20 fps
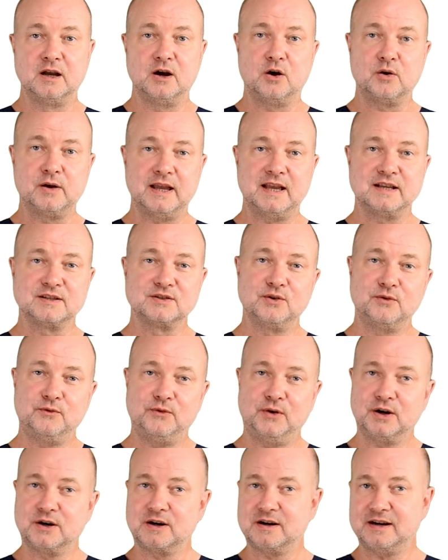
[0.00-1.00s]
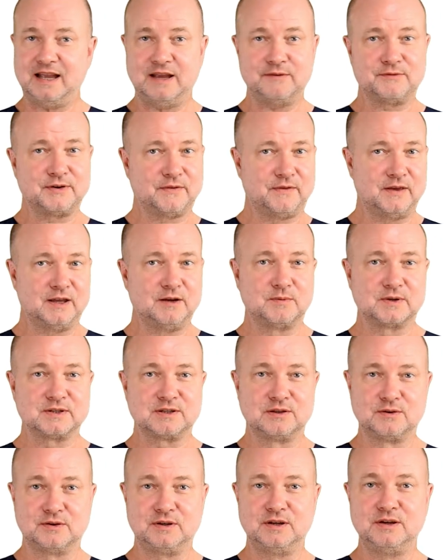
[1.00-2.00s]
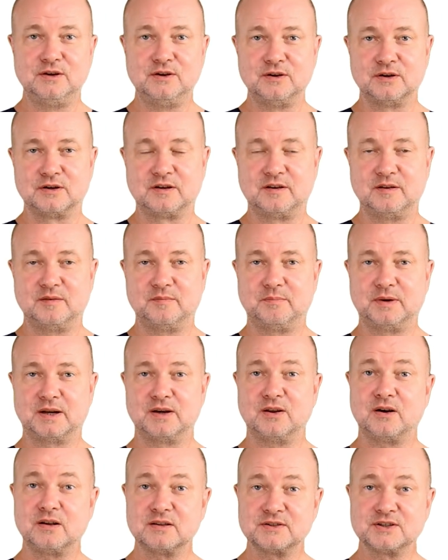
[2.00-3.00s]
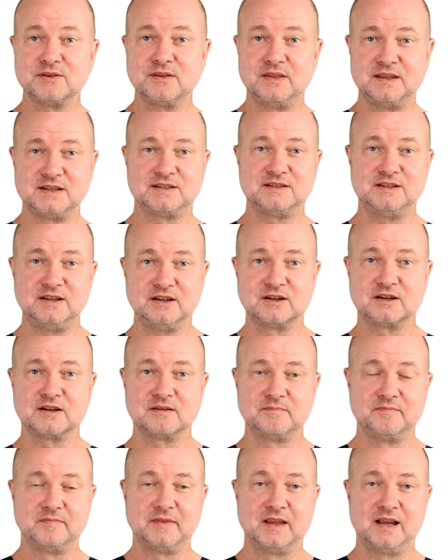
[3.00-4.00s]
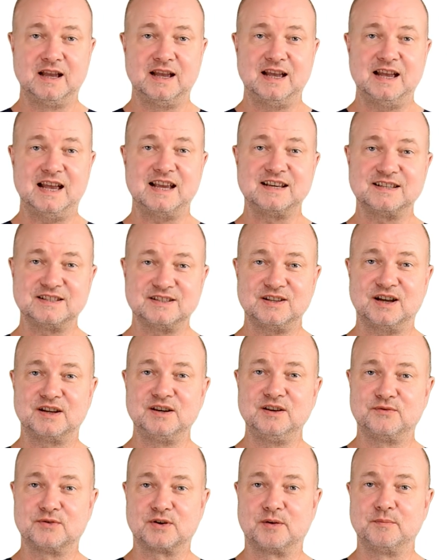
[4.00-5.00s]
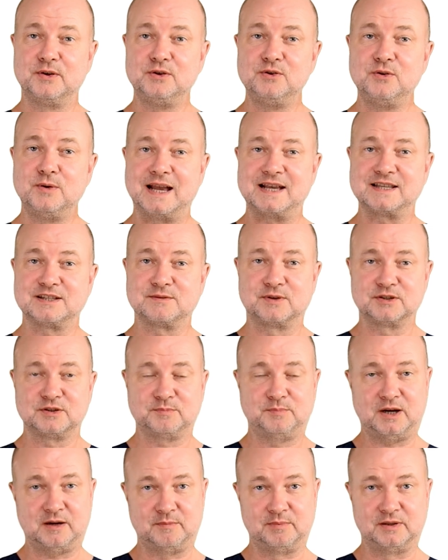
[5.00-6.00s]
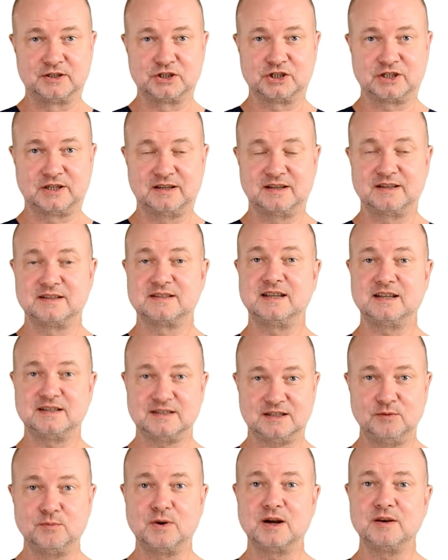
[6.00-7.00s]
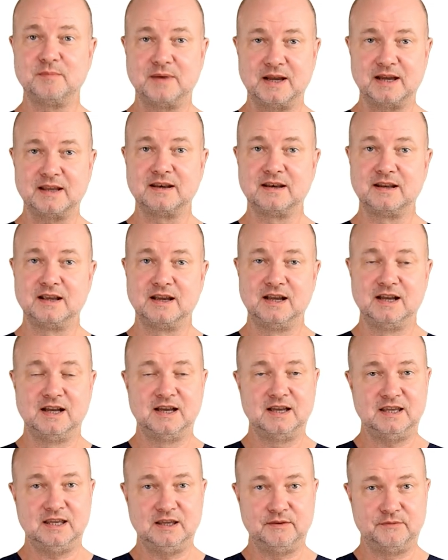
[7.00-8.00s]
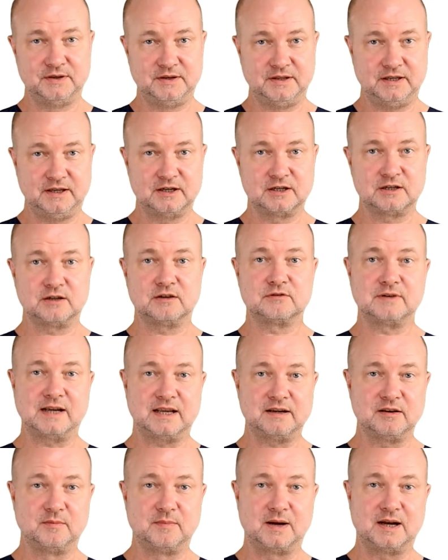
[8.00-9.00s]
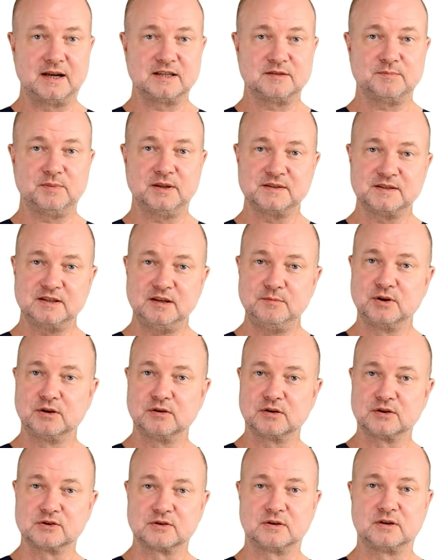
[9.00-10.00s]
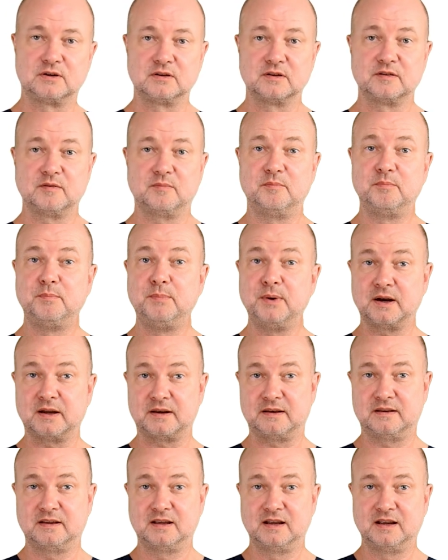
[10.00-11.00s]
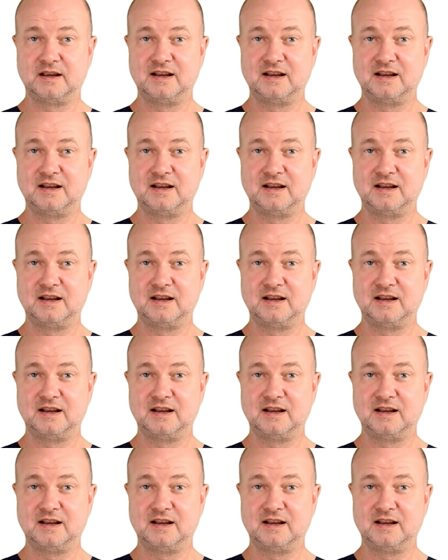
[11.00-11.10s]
Okay, so far everything was looking good, but also this year a study from the US was published. 61 men, even here randomized, placebo-controlled, but